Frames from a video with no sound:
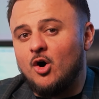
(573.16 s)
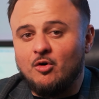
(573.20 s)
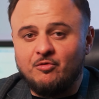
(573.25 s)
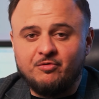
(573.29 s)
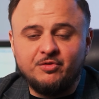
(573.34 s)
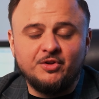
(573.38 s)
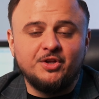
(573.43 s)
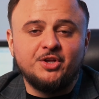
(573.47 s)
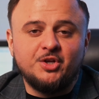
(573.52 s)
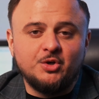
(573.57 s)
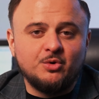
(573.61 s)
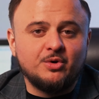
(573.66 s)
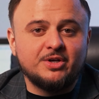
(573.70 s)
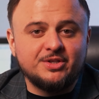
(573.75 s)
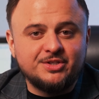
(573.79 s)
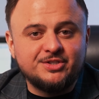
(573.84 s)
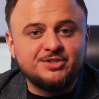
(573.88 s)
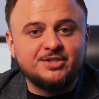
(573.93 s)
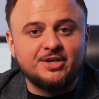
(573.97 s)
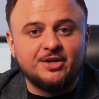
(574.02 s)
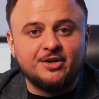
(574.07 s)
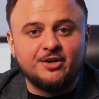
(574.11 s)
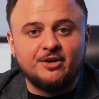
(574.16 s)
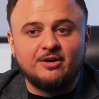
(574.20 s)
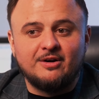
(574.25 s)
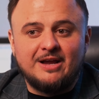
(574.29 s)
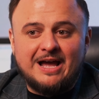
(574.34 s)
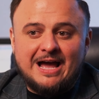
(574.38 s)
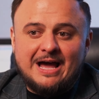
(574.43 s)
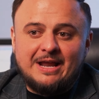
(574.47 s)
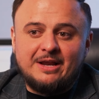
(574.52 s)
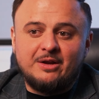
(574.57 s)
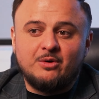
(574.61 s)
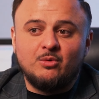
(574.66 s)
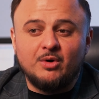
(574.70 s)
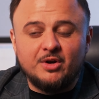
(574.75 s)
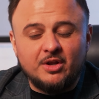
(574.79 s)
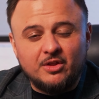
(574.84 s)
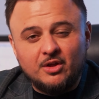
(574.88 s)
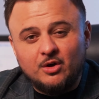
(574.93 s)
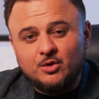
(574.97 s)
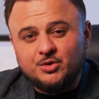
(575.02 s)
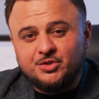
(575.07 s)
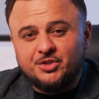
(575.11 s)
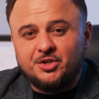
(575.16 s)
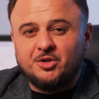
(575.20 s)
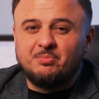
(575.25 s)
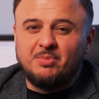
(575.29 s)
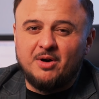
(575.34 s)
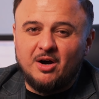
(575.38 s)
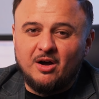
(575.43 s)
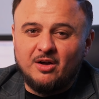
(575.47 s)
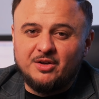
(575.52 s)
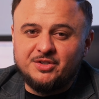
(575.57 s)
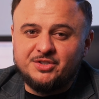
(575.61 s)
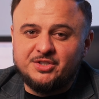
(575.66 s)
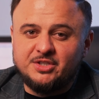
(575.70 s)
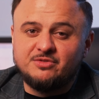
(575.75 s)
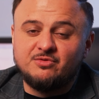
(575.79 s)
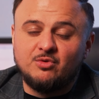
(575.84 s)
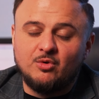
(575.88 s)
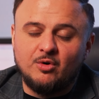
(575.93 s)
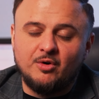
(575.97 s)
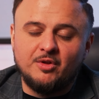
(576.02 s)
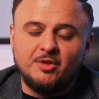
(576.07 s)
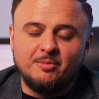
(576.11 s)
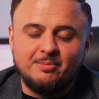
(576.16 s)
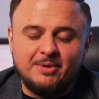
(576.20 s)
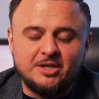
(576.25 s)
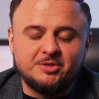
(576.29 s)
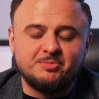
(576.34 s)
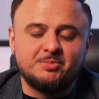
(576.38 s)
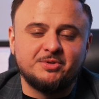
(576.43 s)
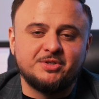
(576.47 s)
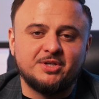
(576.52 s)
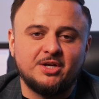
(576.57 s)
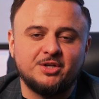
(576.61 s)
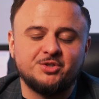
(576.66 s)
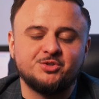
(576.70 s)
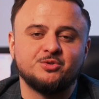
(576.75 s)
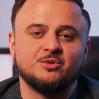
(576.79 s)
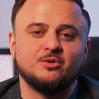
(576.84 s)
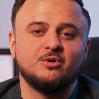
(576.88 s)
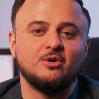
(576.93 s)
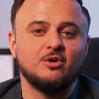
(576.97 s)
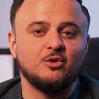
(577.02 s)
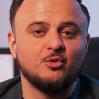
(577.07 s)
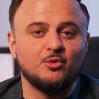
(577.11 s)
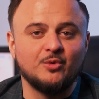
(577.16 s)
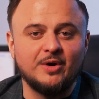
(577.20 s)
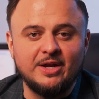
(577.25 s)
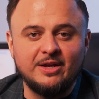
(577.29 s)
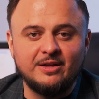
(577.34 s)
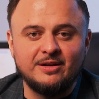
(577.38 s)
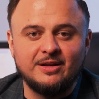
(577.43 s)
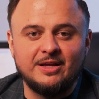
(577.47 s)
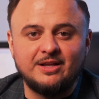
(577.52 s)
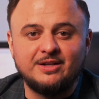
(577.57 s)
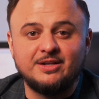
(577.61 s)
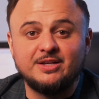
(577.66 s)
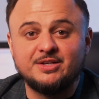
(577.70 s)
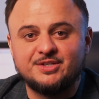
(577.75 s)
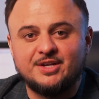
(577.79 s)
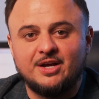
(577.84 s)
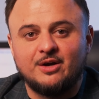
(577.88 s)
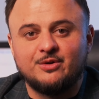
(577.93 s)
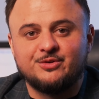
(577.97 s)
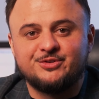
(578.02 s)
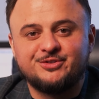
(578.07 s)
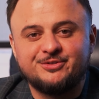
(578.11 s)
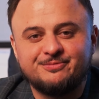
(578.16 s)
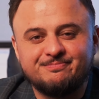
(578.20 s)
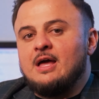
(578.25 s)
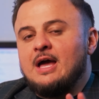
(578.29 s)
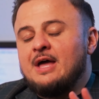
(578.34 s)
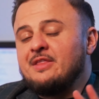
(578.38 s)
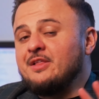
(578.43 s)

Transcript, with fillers: Hopefully, you will consider adding one of those to your policies for the best potential rate and discounts.